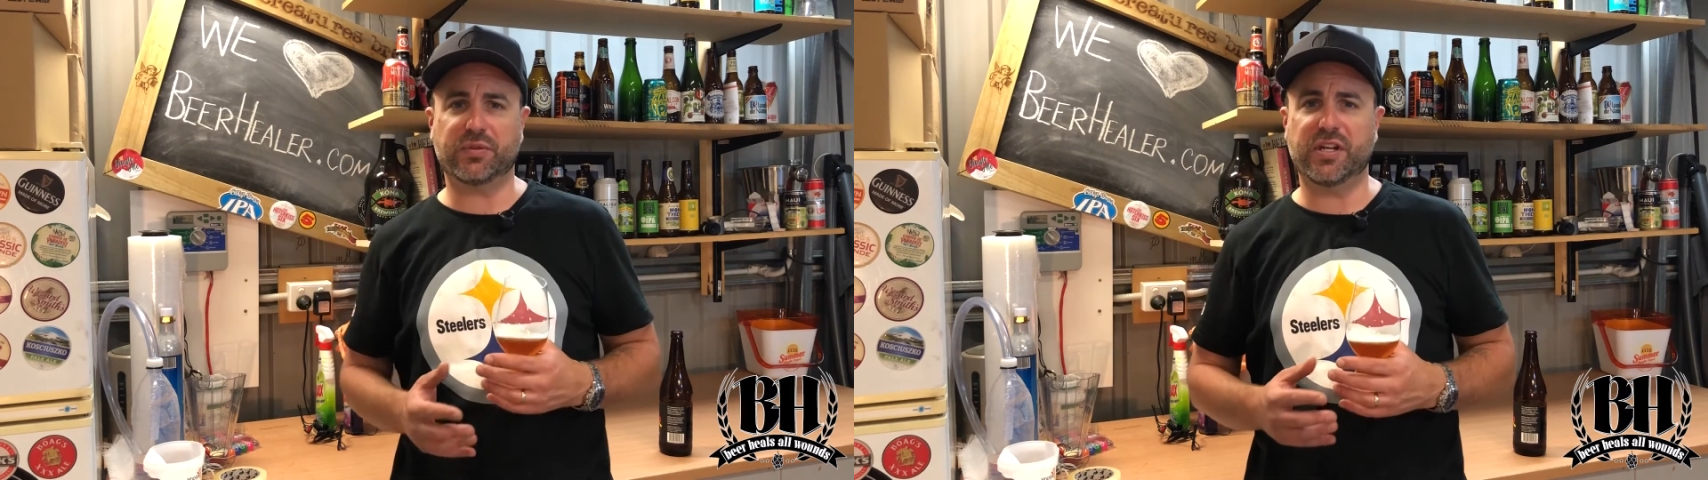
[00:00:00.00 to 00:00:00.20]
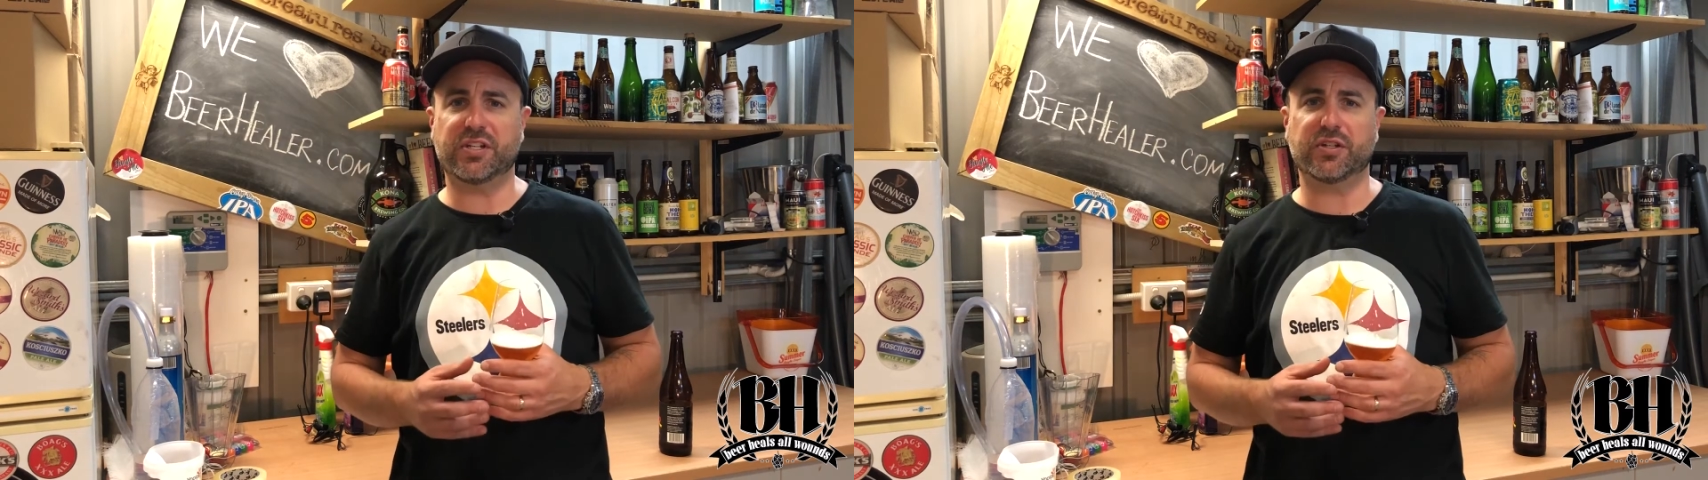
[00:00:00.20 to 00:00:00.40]

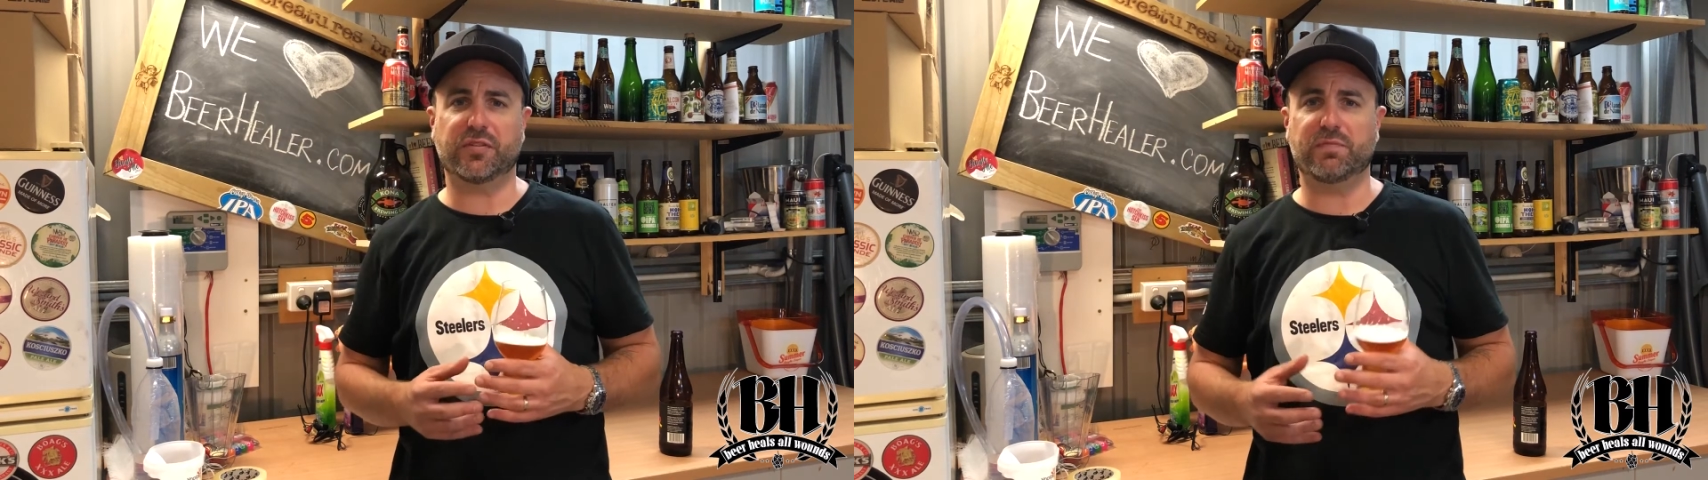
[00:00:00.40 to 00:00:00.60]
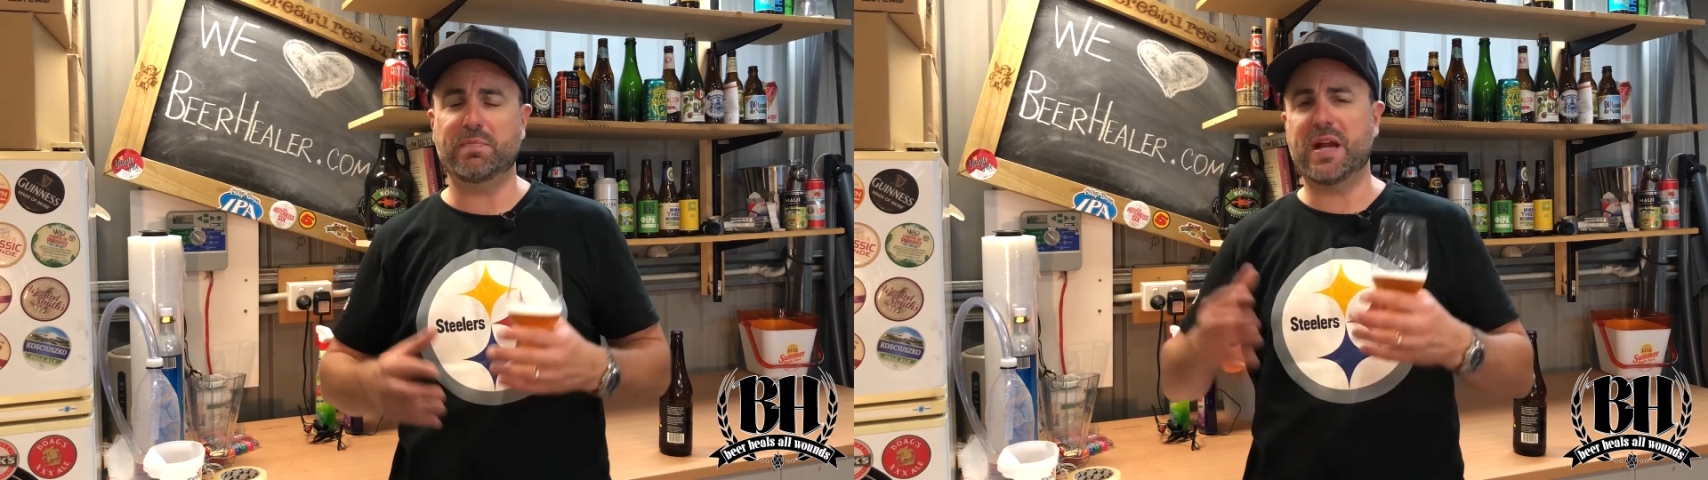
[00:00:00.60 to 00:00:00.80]
with any sort
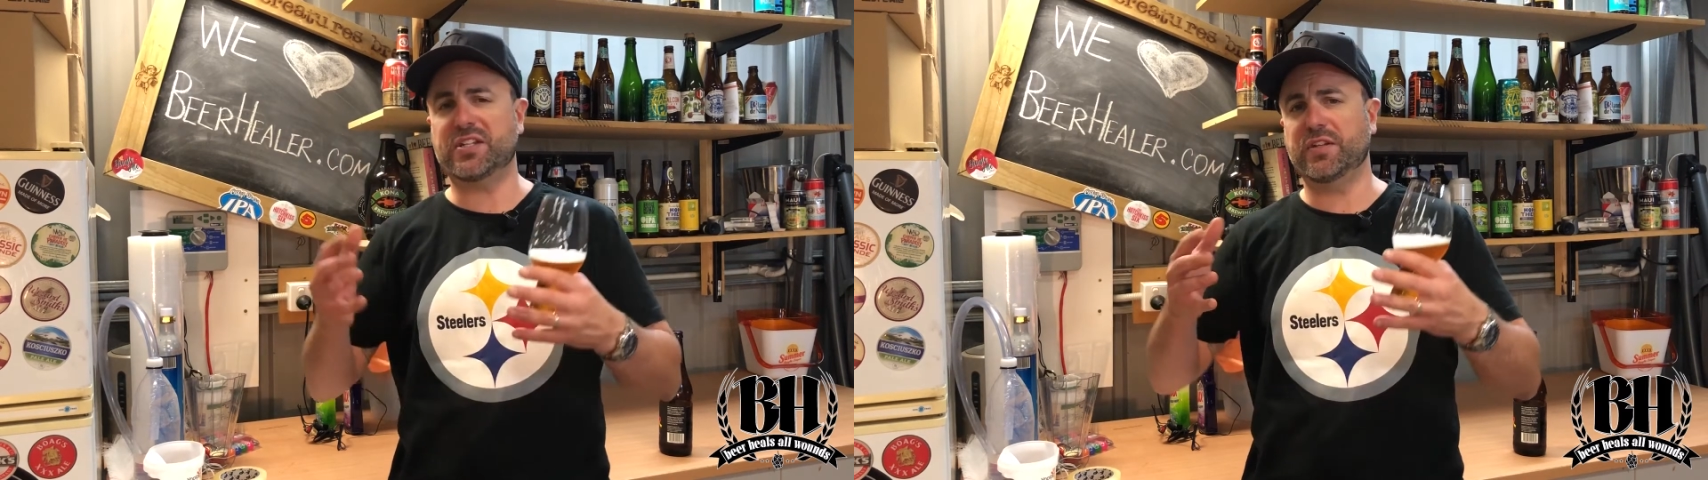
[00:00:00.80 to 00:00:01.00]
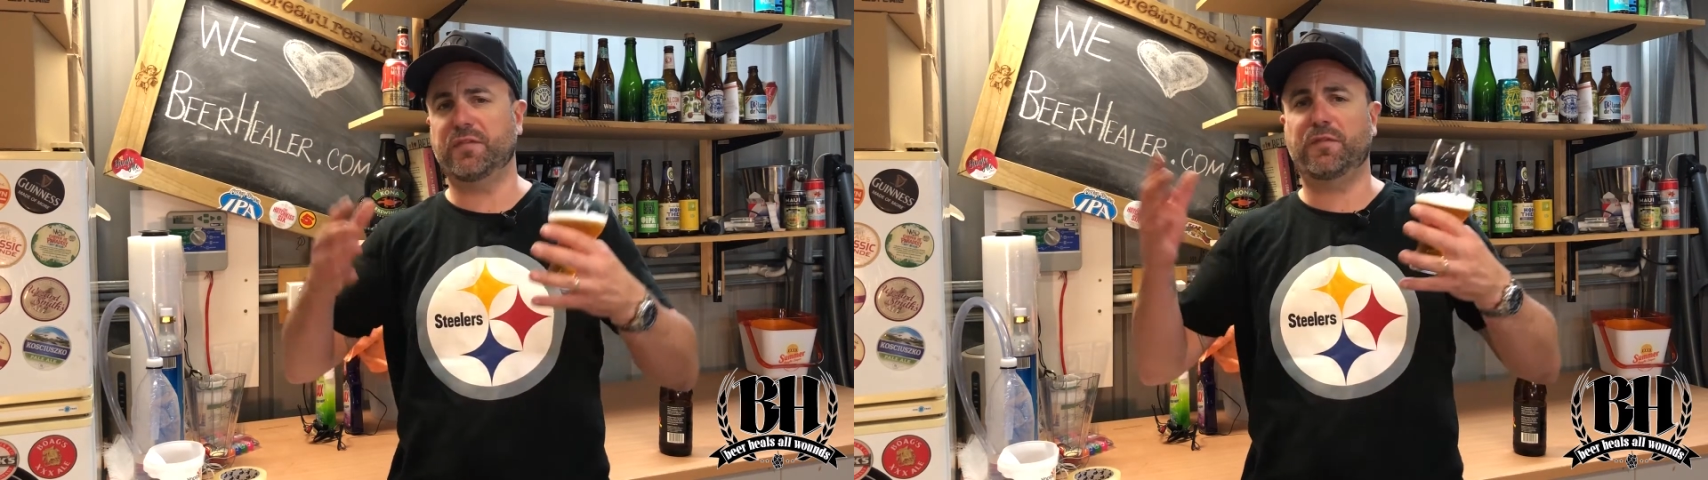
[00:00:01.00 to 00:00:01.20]
of
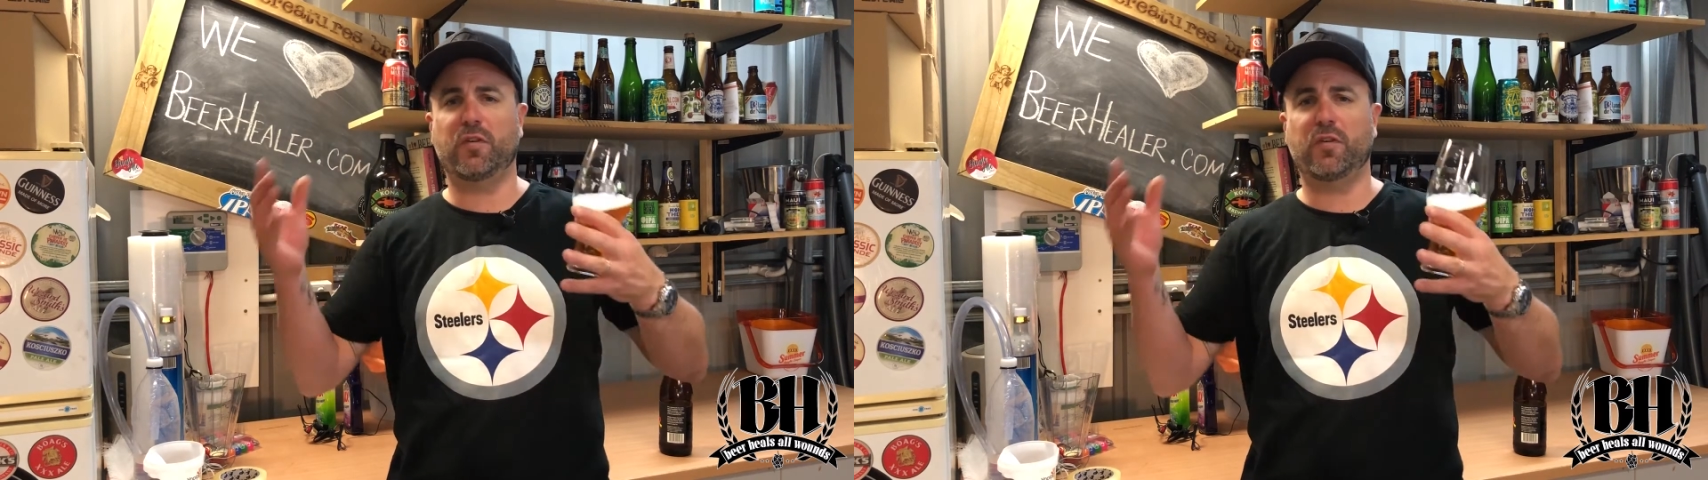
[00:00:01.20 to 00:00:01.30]
massive